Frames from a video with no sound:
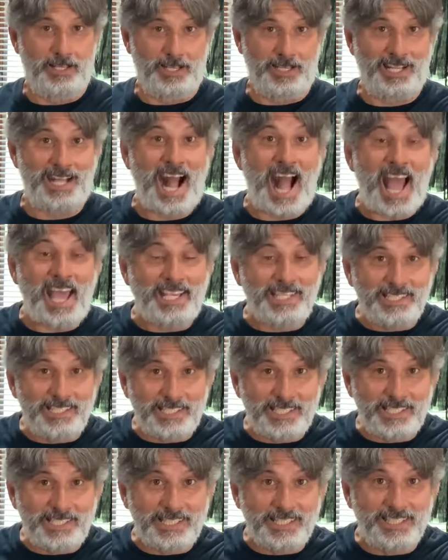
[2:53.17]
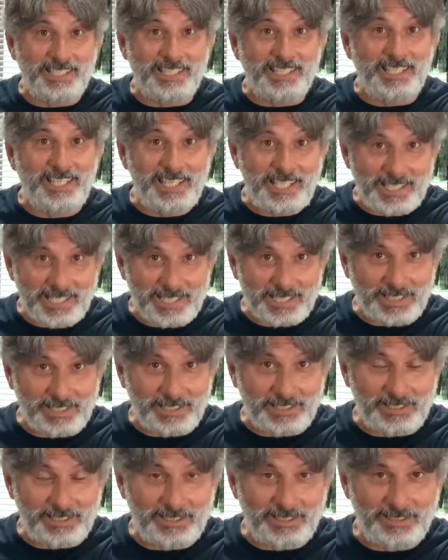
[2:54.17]
guys, listen.
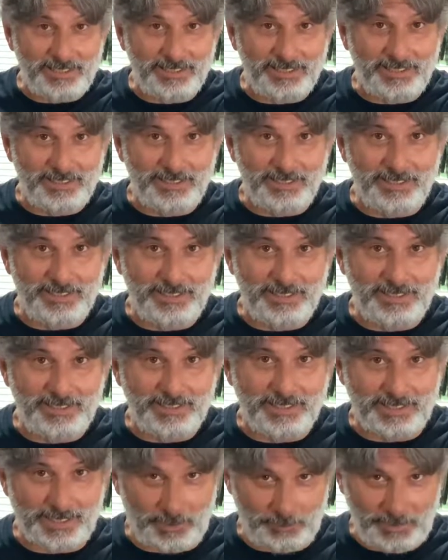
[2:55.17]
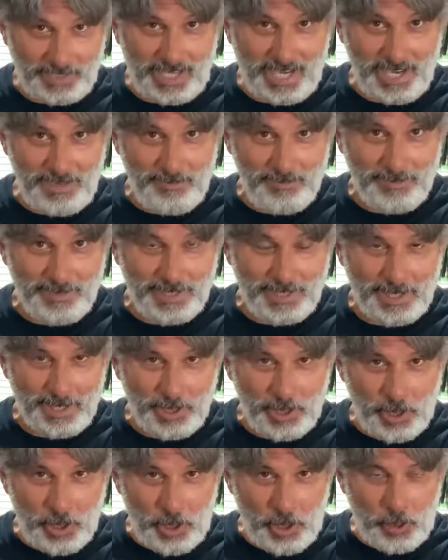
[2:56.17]
Sometimes
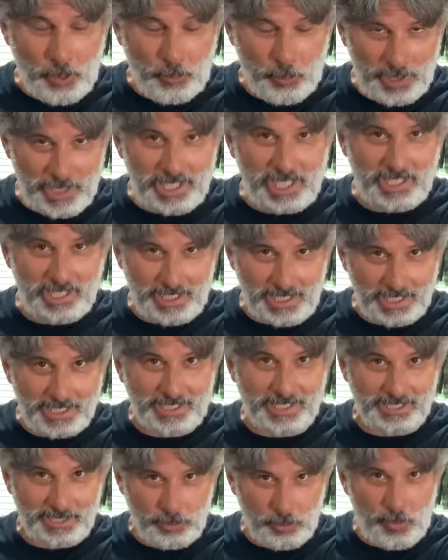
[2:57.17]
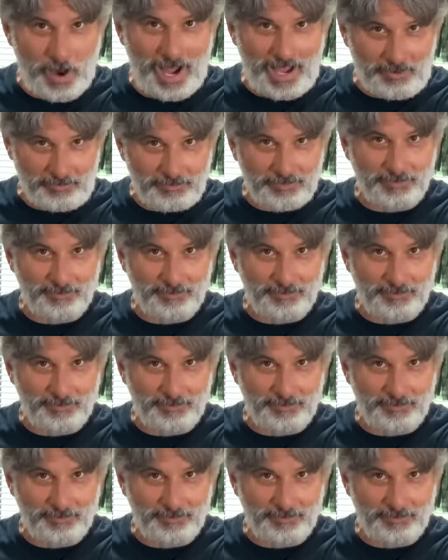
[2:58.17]
we need listen the wife.